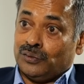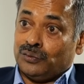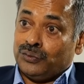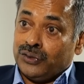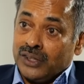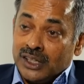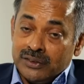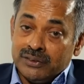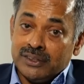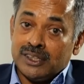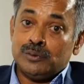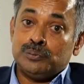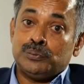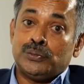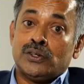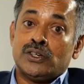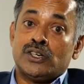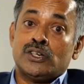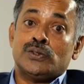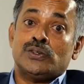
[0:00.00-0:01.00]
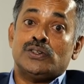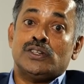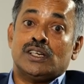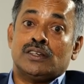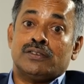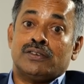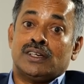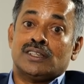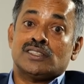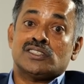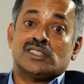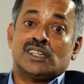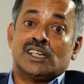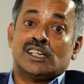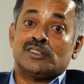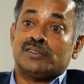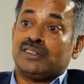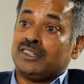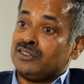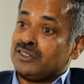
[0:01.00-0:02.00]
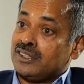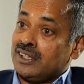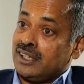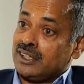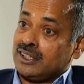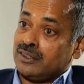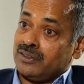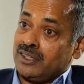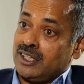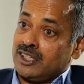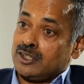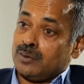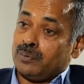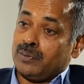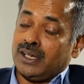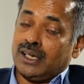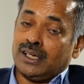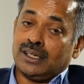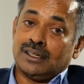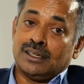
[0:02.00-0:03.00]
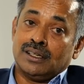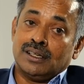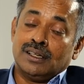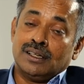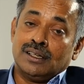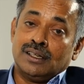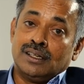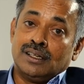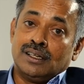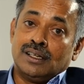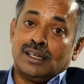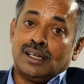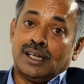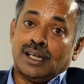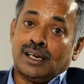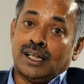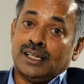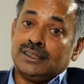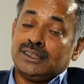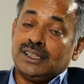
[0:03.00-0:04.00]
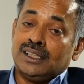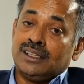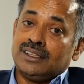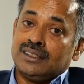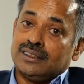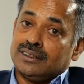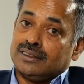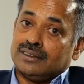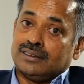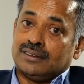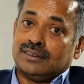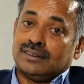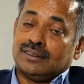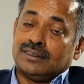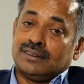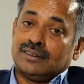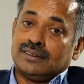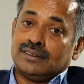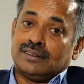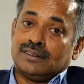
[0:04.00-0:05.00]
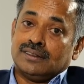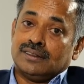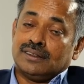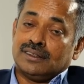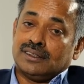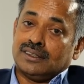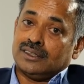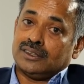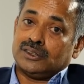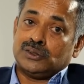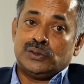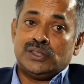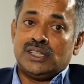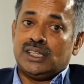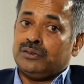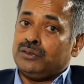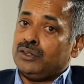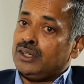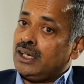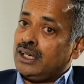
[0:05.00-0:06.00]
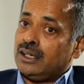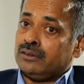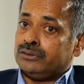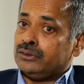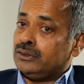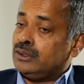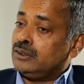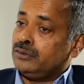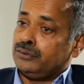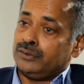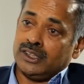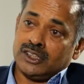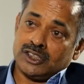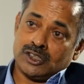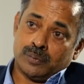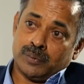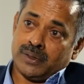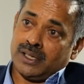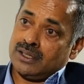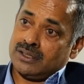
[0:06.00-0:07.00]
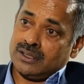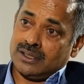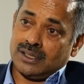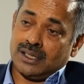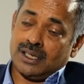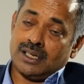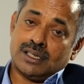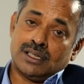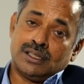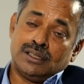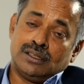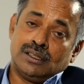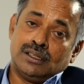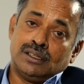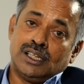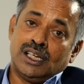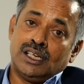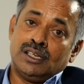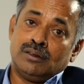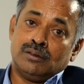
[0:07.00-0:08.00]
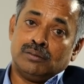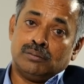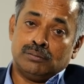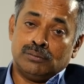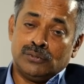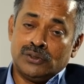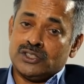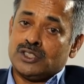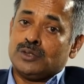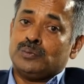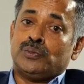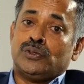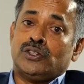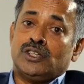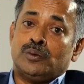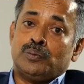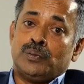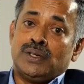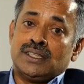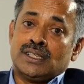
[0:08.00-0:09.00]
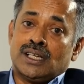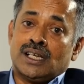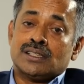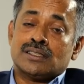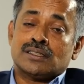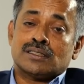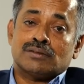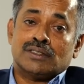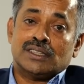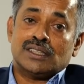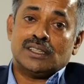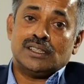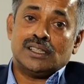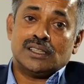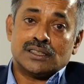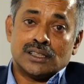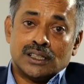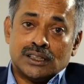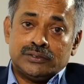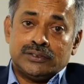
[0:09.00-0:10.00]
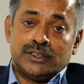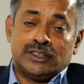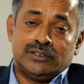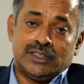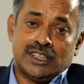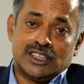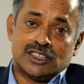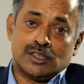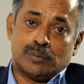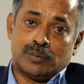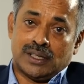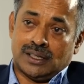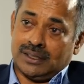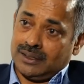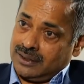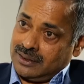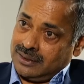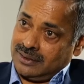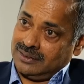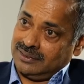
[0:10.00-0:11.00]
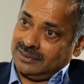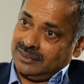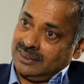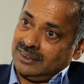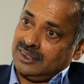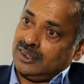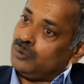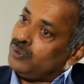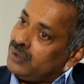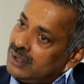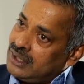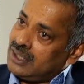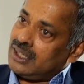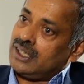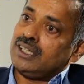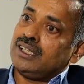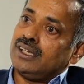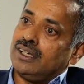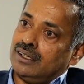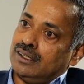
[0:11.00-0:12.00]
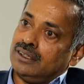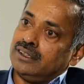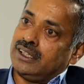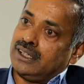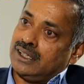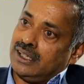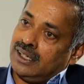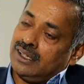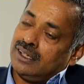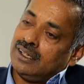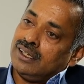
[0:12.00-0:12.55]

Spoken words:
very very important to do a reference check when you select a financial planner and I think today we have enough financial planners in the country And most important, please ask whether they are certified financial planners. Very critical, Nikhil.